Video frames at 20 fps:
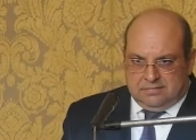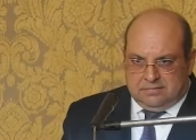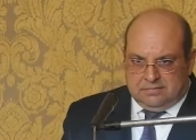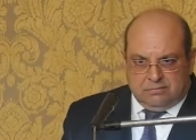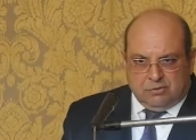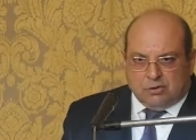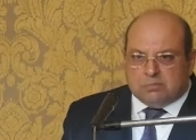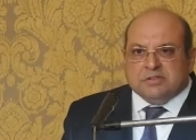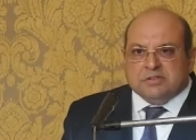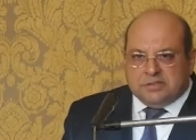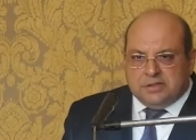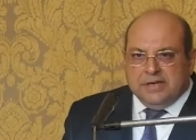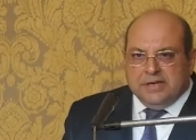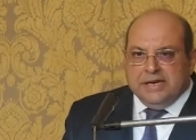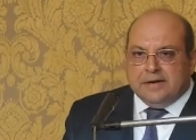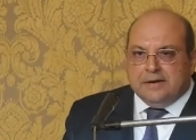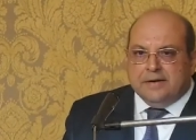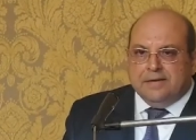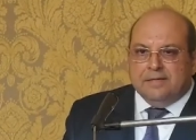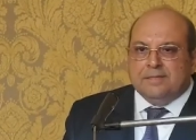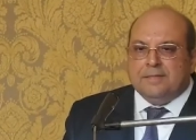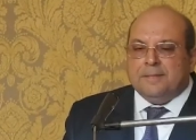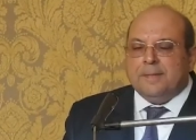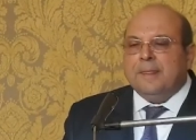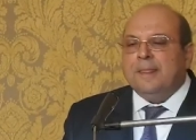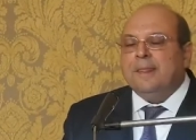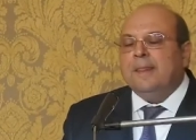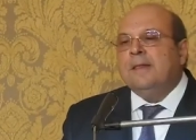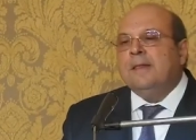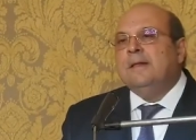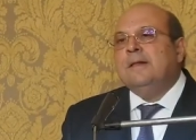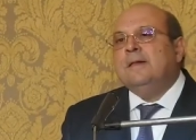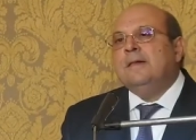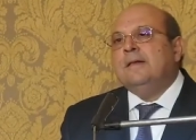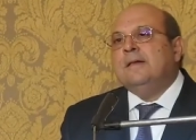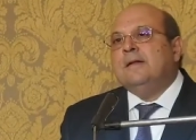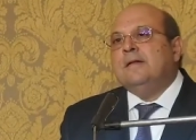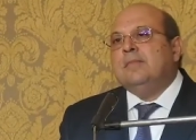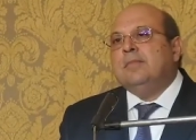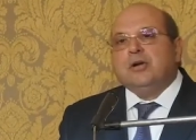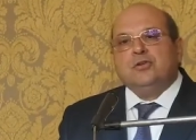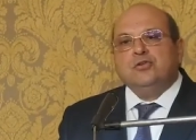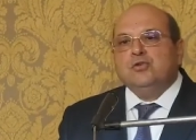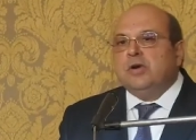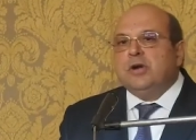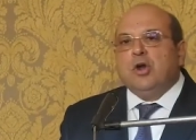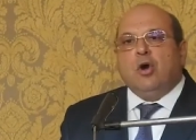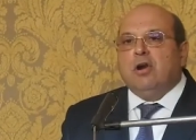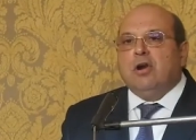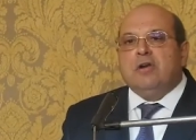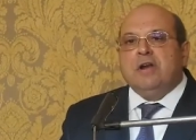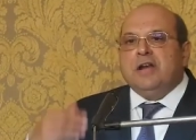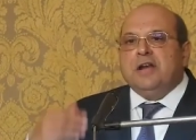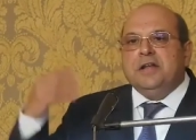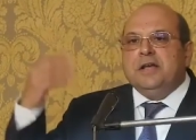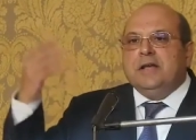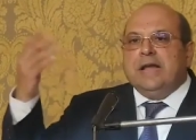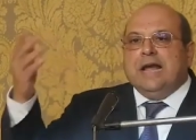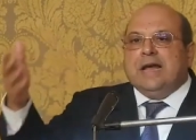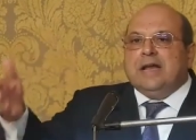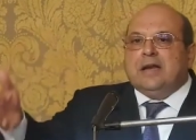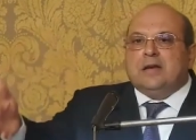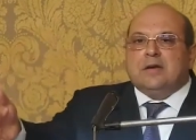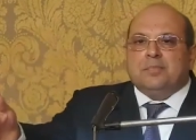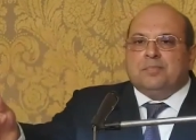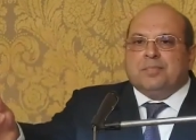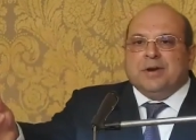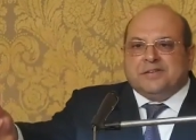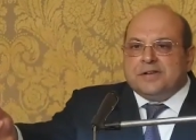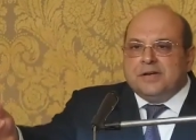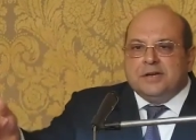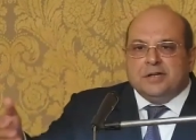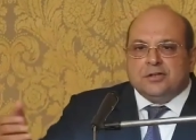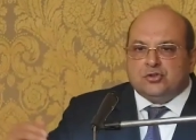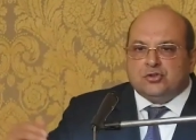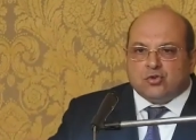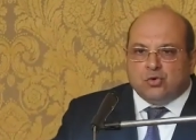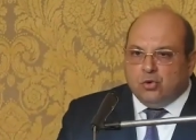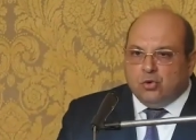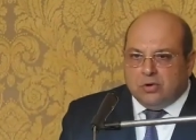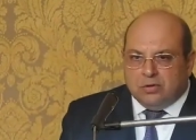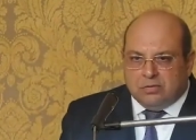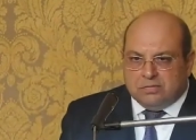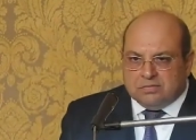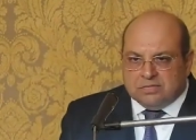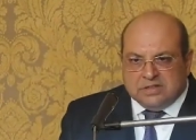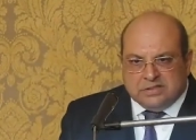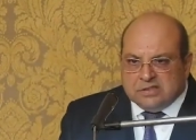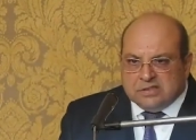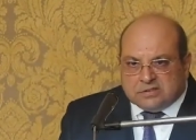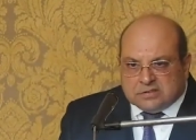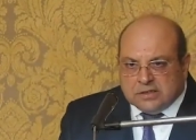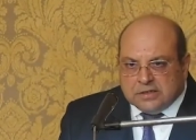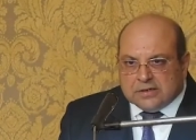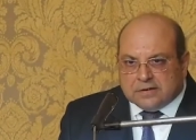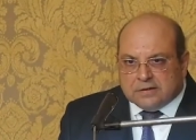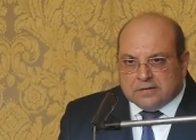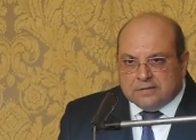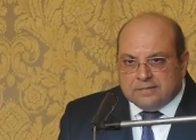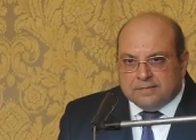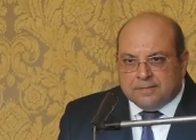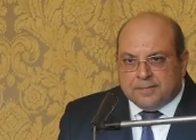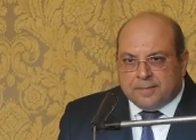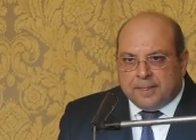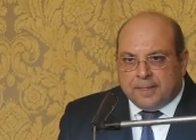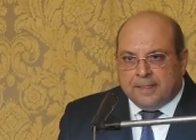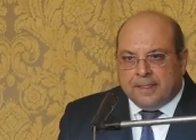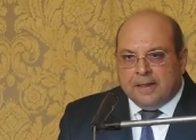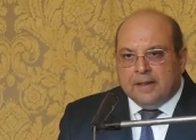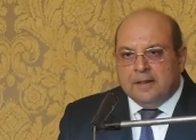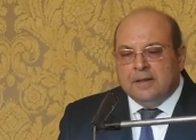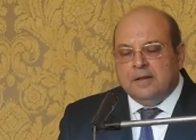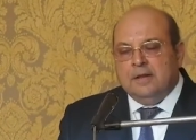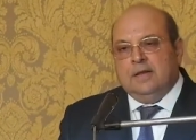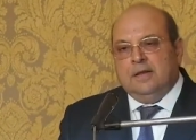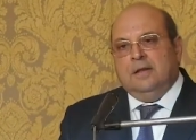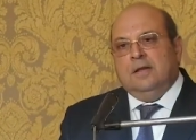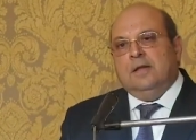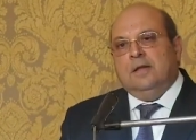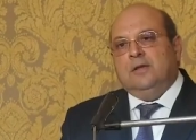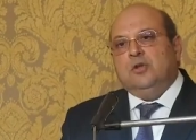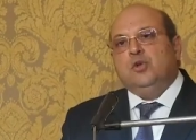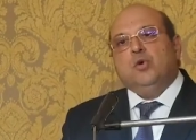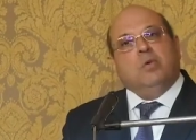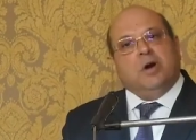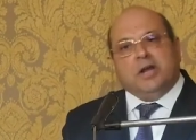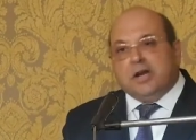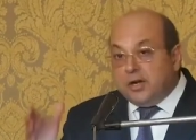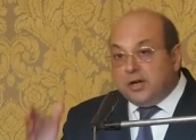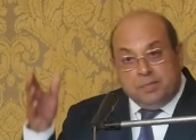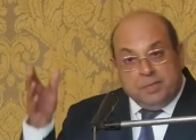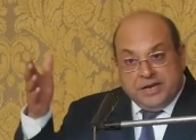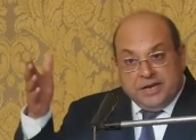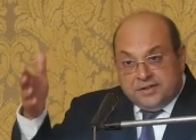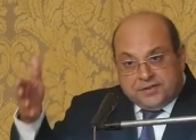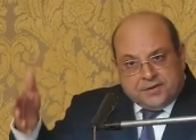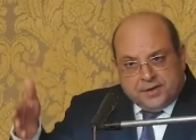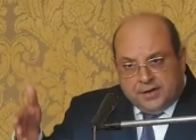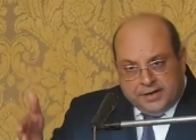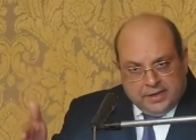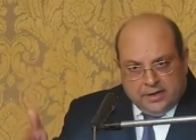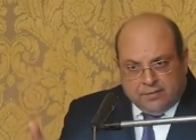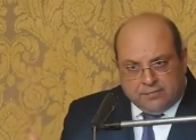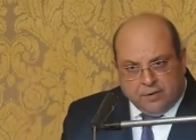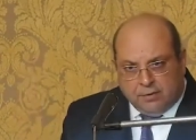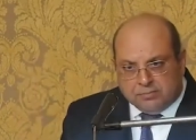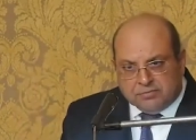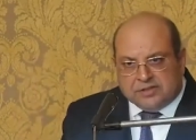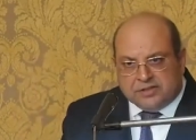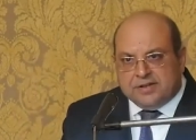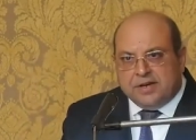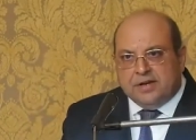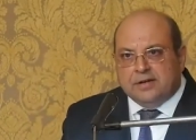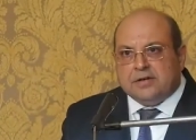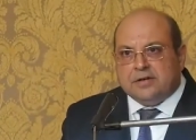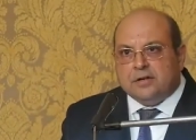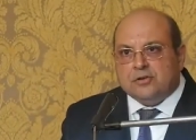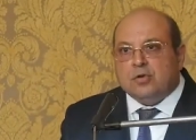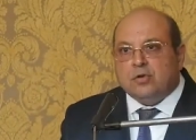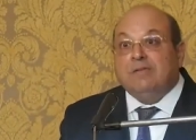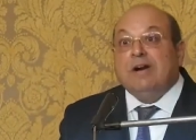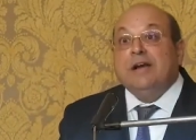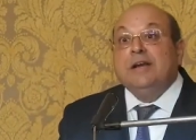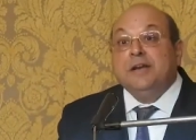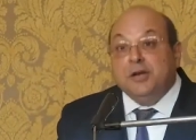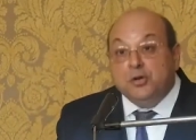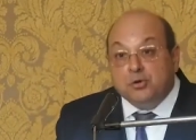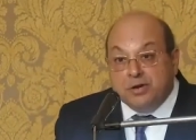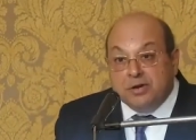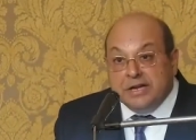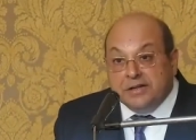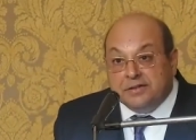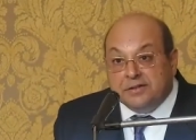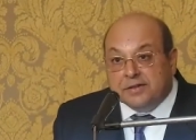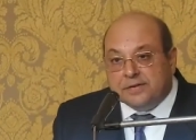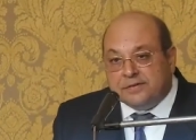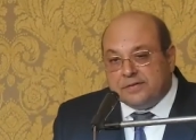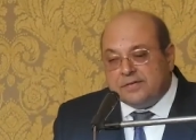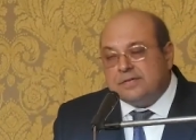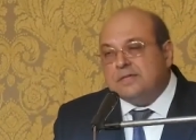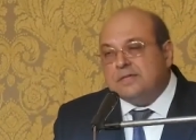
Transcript: What was the need? Because you had already had president's rule in the state. You were administering it from the center, so why did you need this?